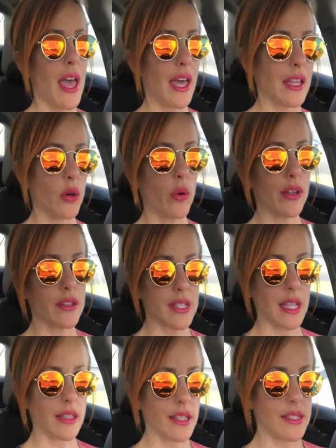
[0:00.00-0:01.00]
And the oils
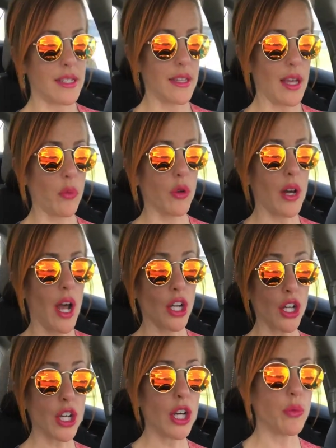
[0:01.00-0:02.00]
they listed that were not
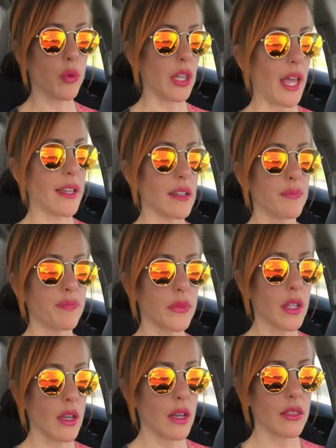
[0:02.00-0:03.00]
good were like
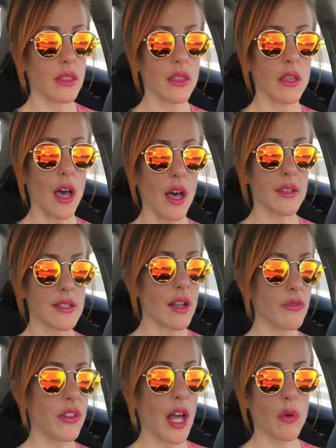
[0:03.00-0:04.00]

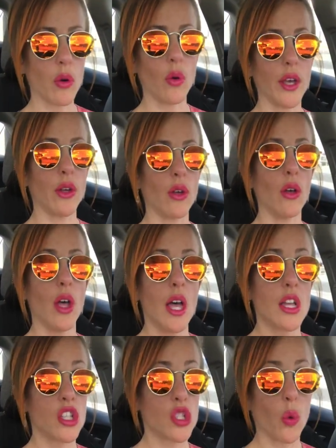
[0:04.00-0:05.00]
sunflower oil.
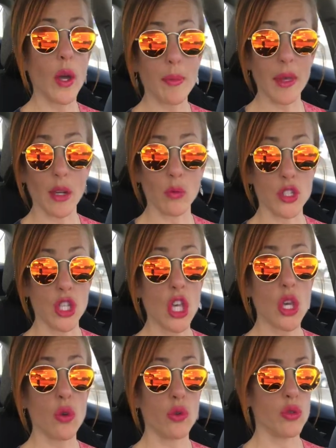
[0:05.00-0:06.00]
Soybean was
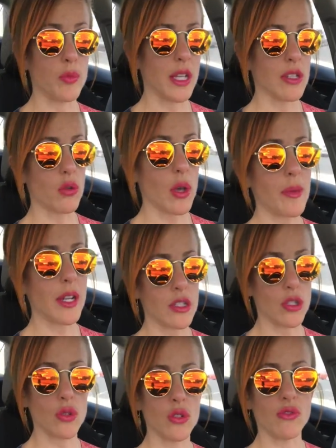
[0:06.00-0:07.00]
huge, because soybean
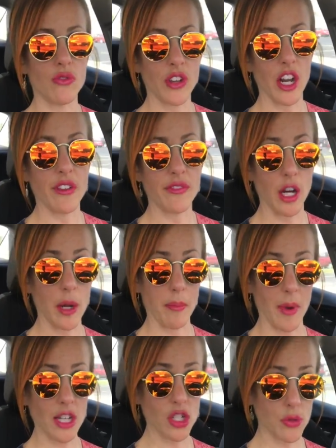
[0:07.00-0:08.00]
is used very, very
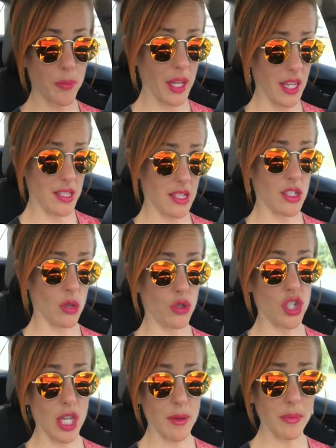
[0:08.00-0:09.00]
much because it's so
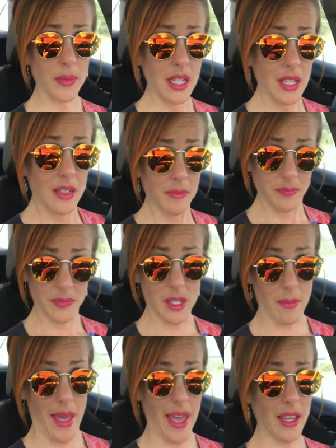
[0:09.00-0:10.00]
cheap
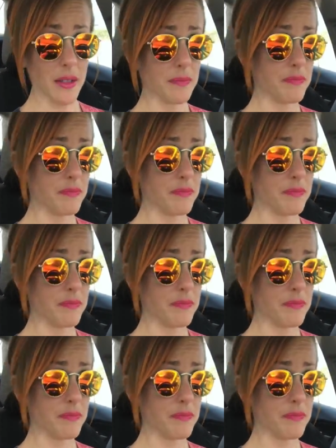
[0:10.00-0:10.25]
to make.